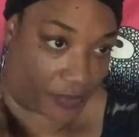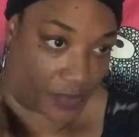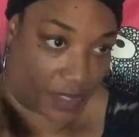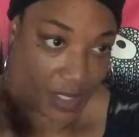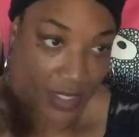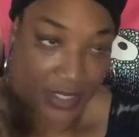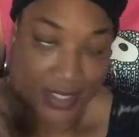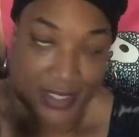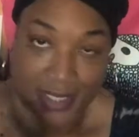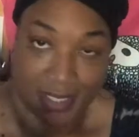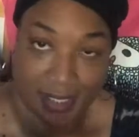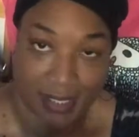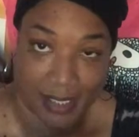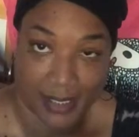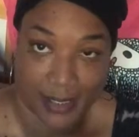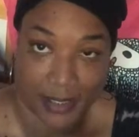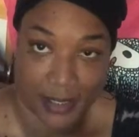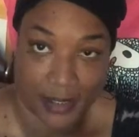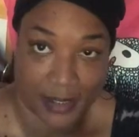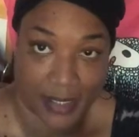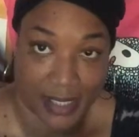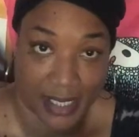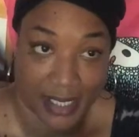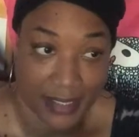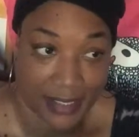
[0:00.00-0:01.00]
because this
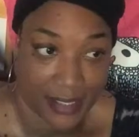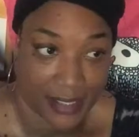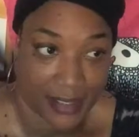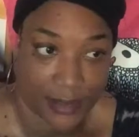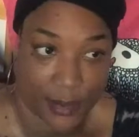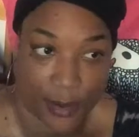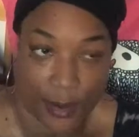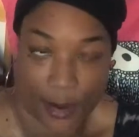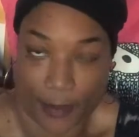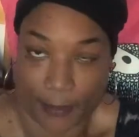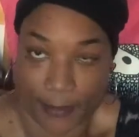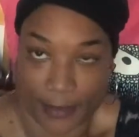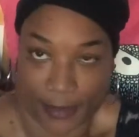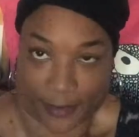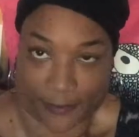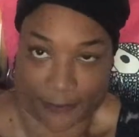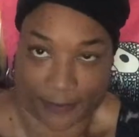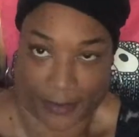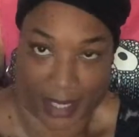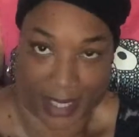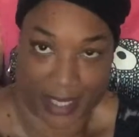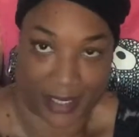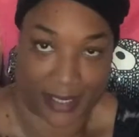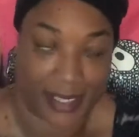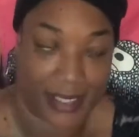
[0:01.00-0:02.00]
is a hobby of
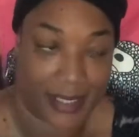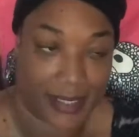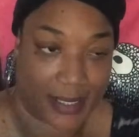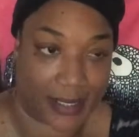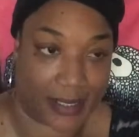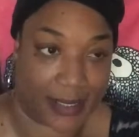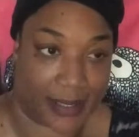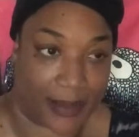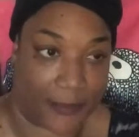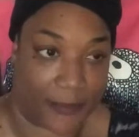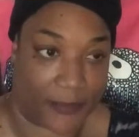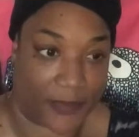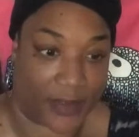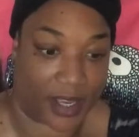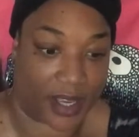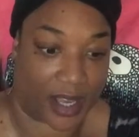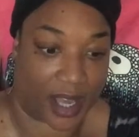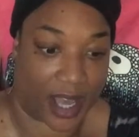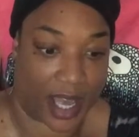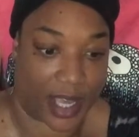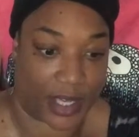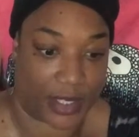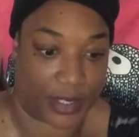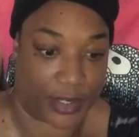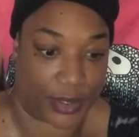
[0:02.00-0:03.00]
mine. This is something
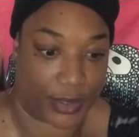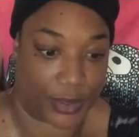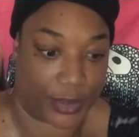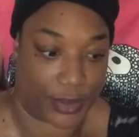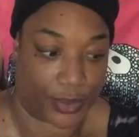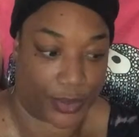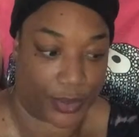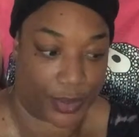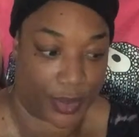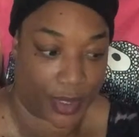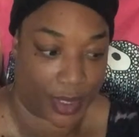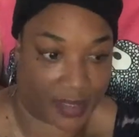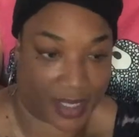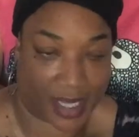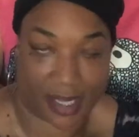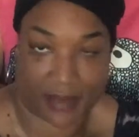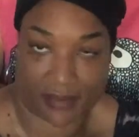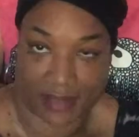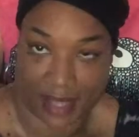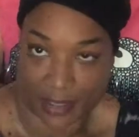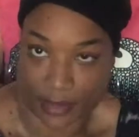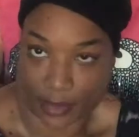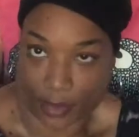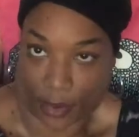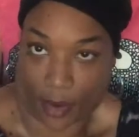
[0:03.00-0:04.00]
I do,
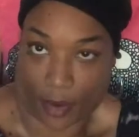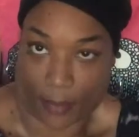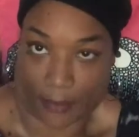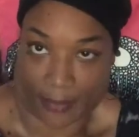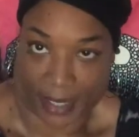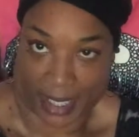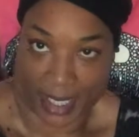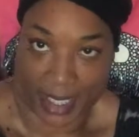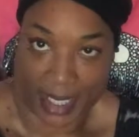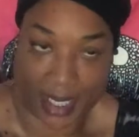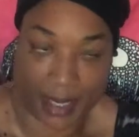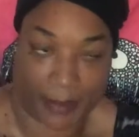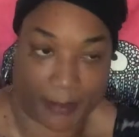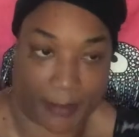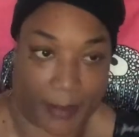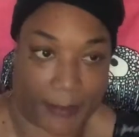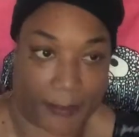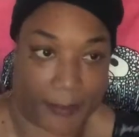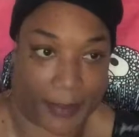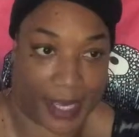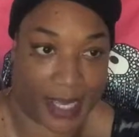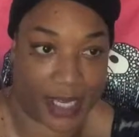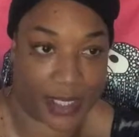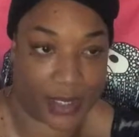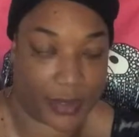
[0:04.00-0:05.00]
that's a hobby,
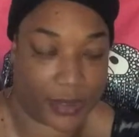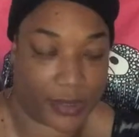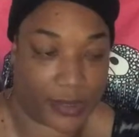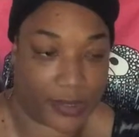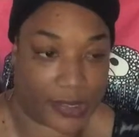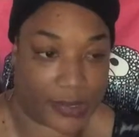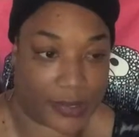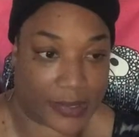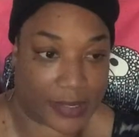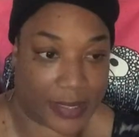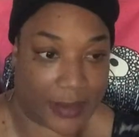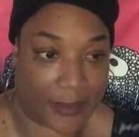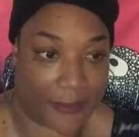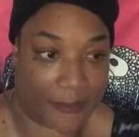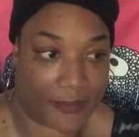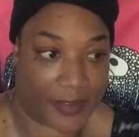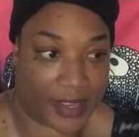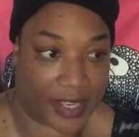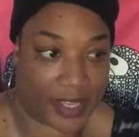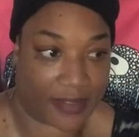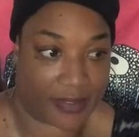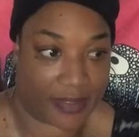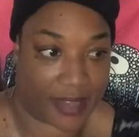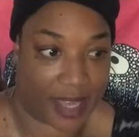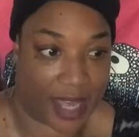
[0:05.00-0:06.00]
but it's also
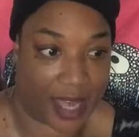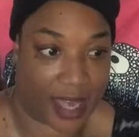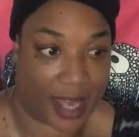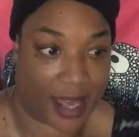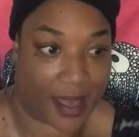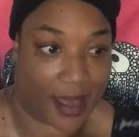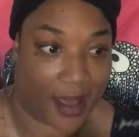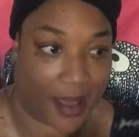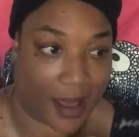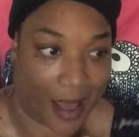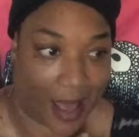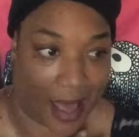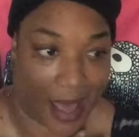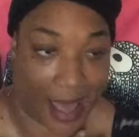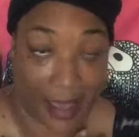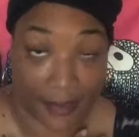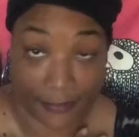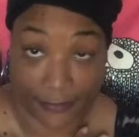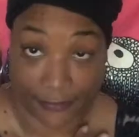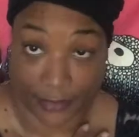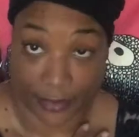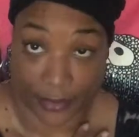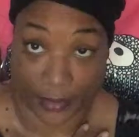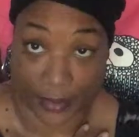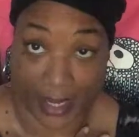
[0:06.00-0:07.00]
something that I
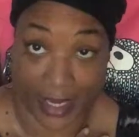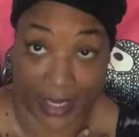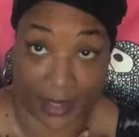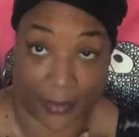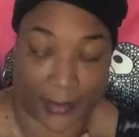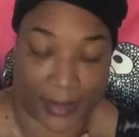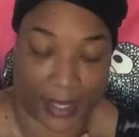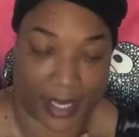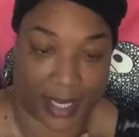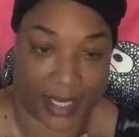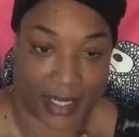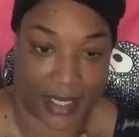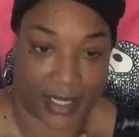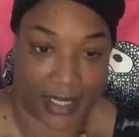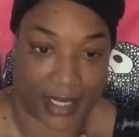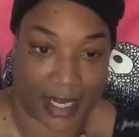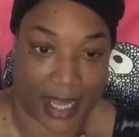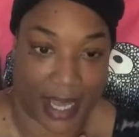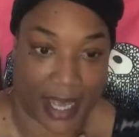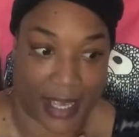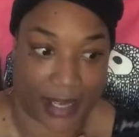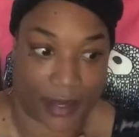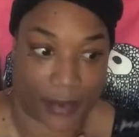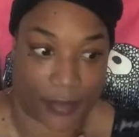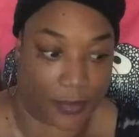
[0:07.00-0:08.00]
feel anyway,
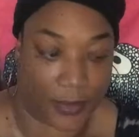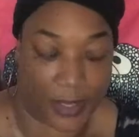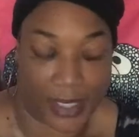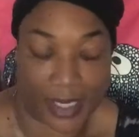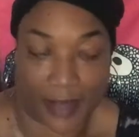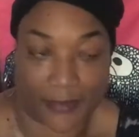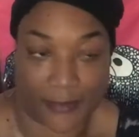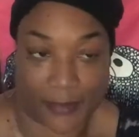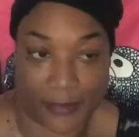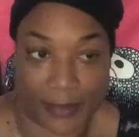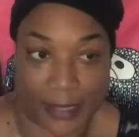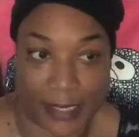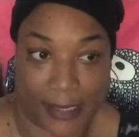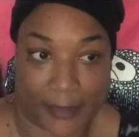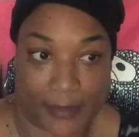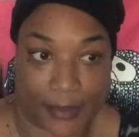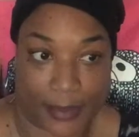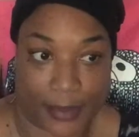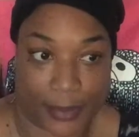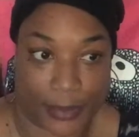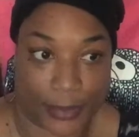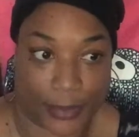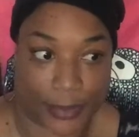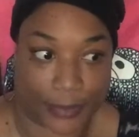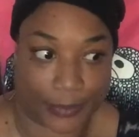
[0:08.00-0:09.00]
like when other
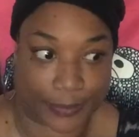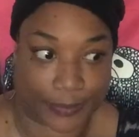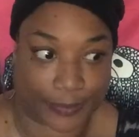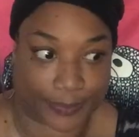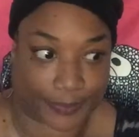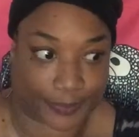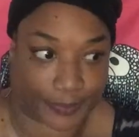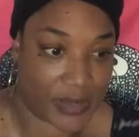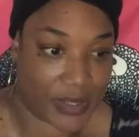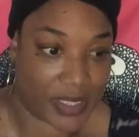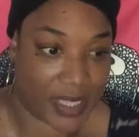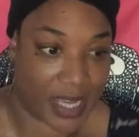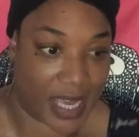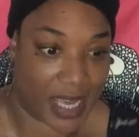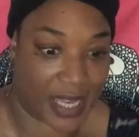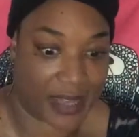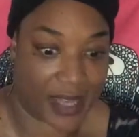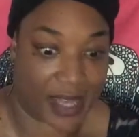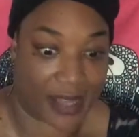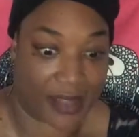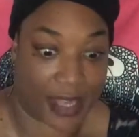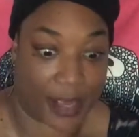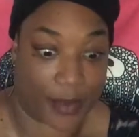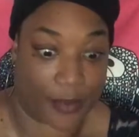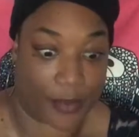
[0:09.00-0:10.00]
people say
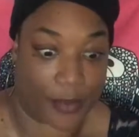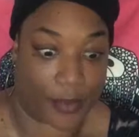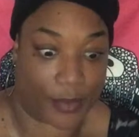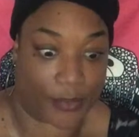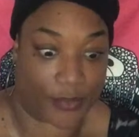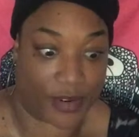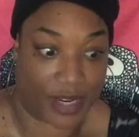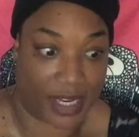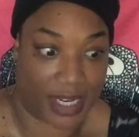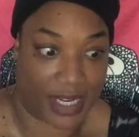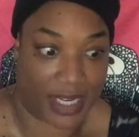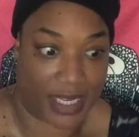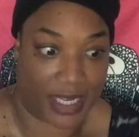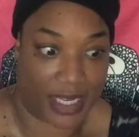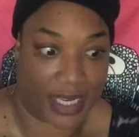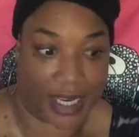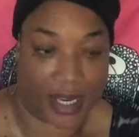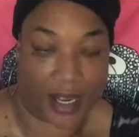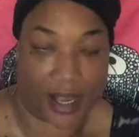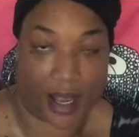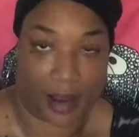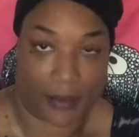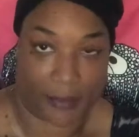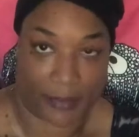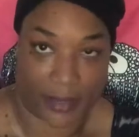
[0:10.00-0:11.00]
that they were really
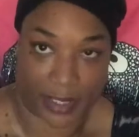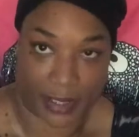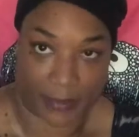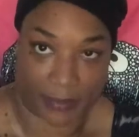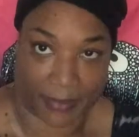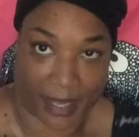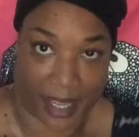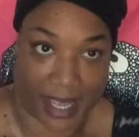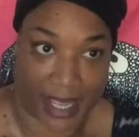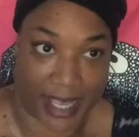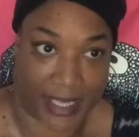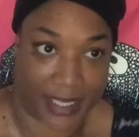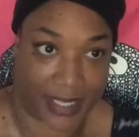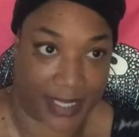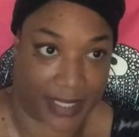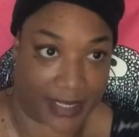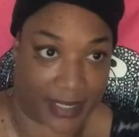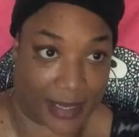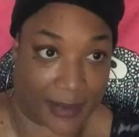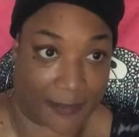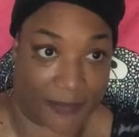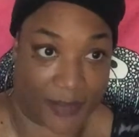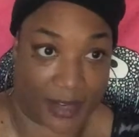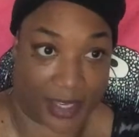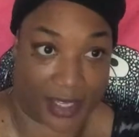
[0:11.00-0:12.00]
encouraged by
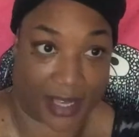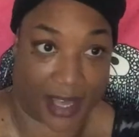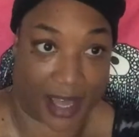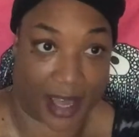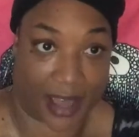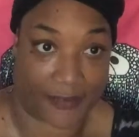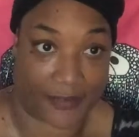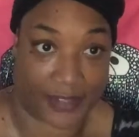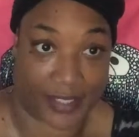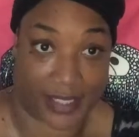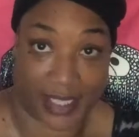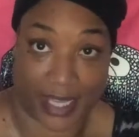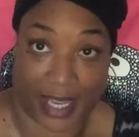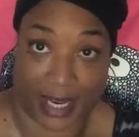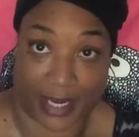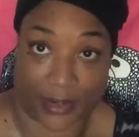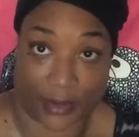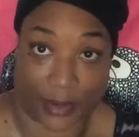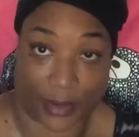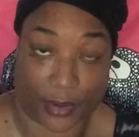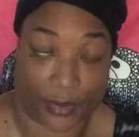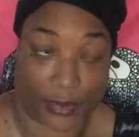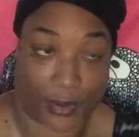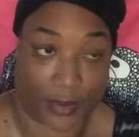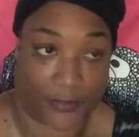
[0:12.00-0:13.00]
something that I've said
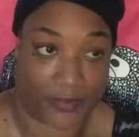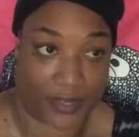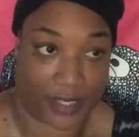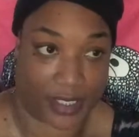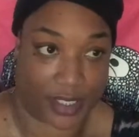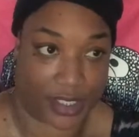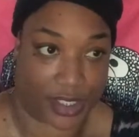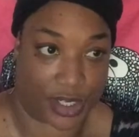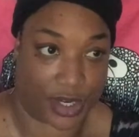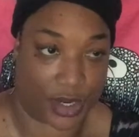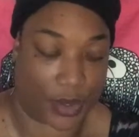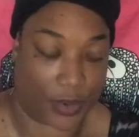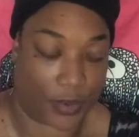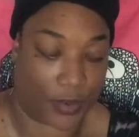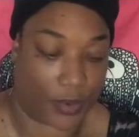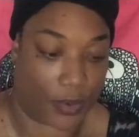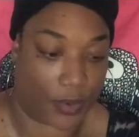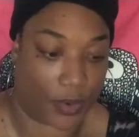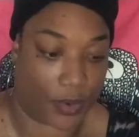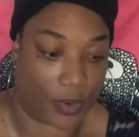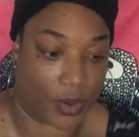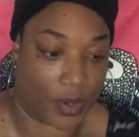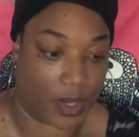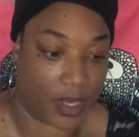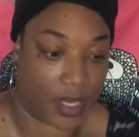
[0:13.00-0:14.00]
on a video,
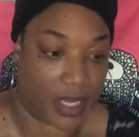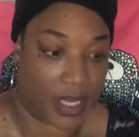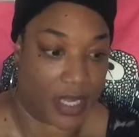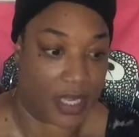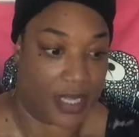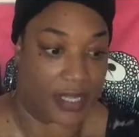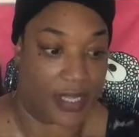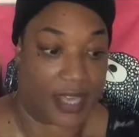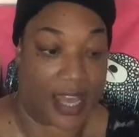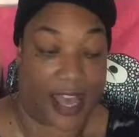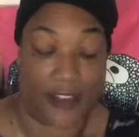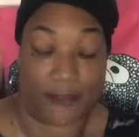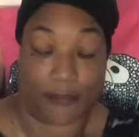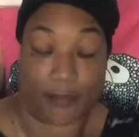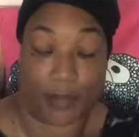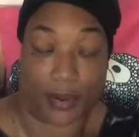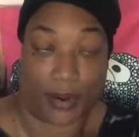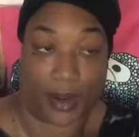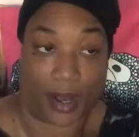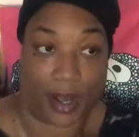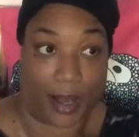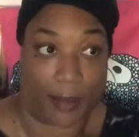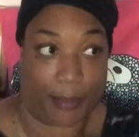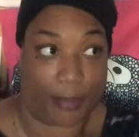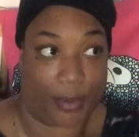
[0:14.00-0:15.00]
or that I've
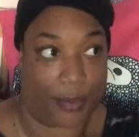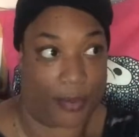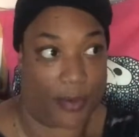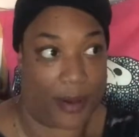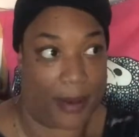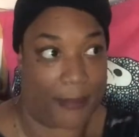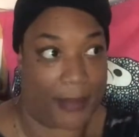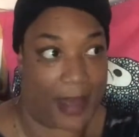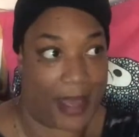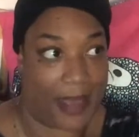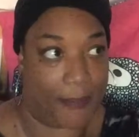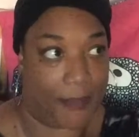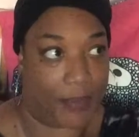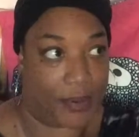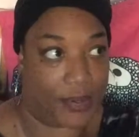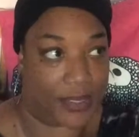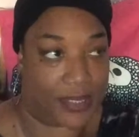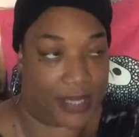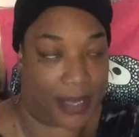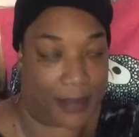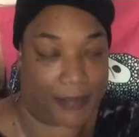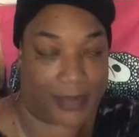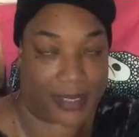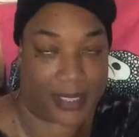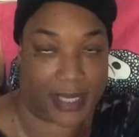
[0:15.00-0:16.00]
put up, or I might put
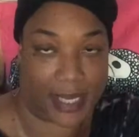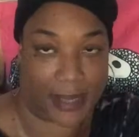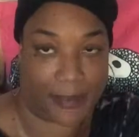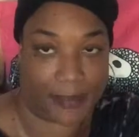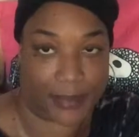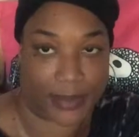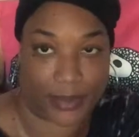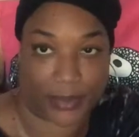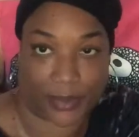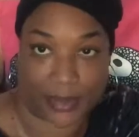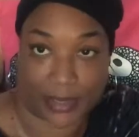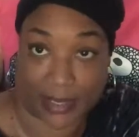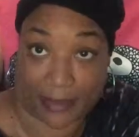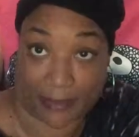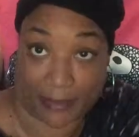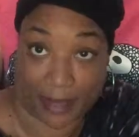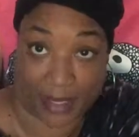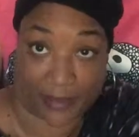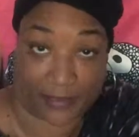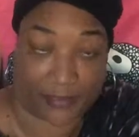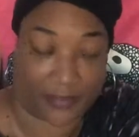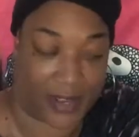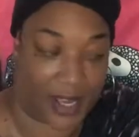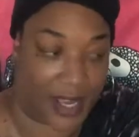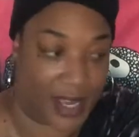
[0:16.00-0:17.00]
some tips or some
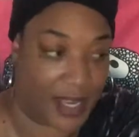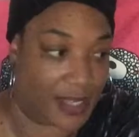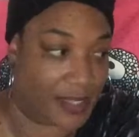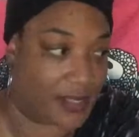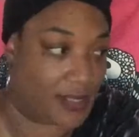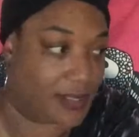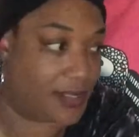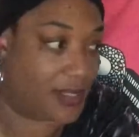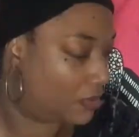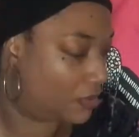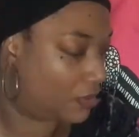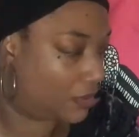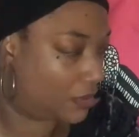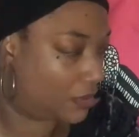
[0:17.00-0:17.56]
advice.